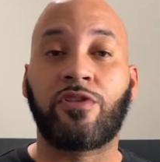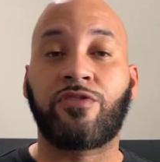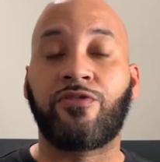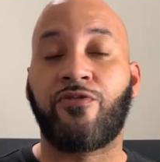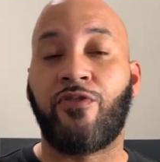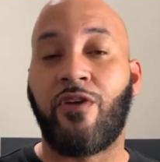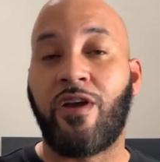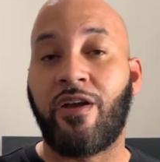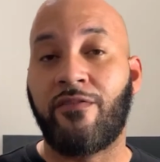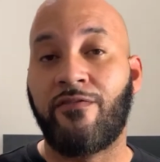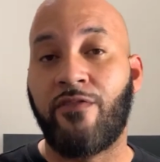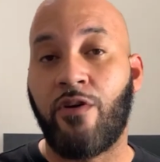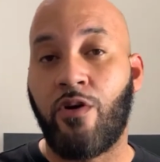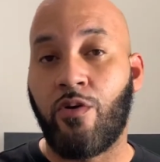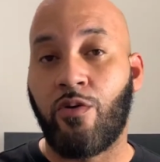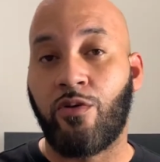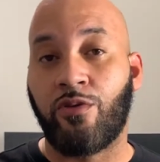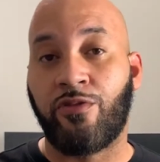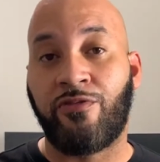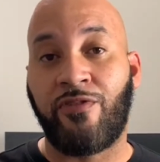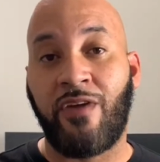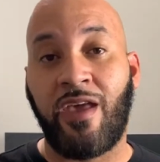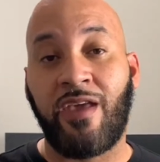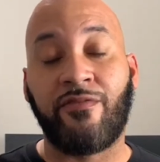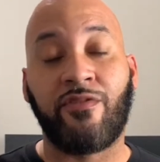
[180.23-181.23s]
Frank
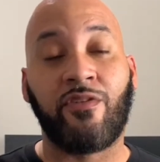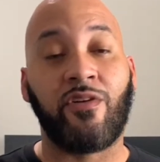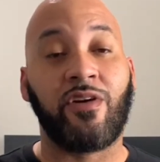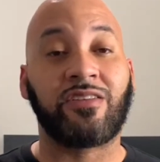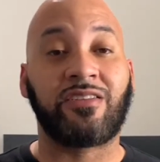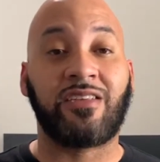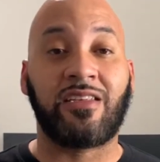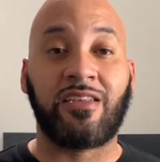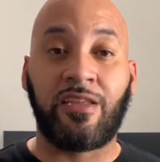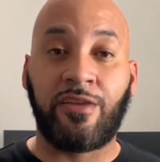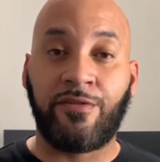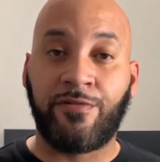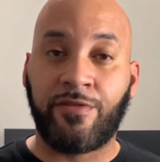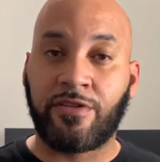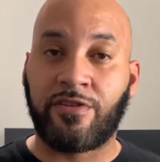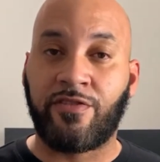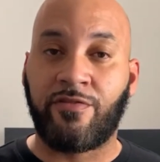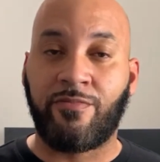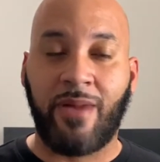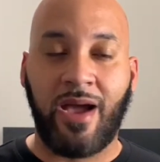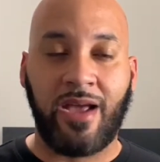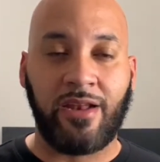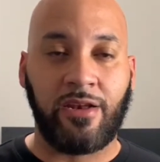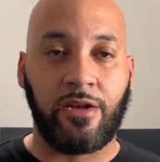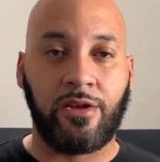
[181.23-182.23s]
Vogel's favor as a
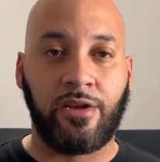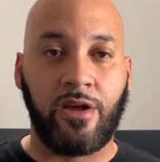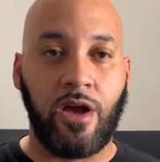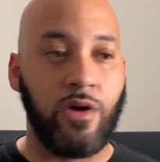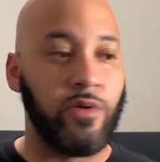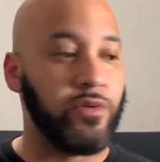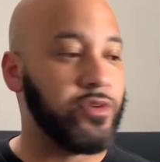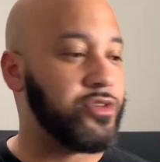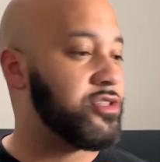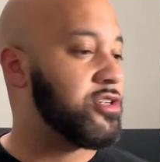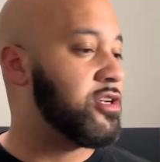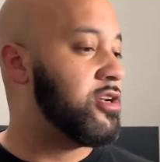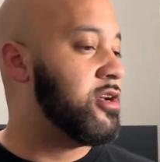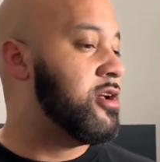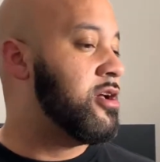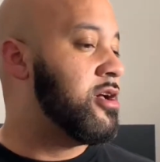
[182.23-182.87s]
defensive-minded coach.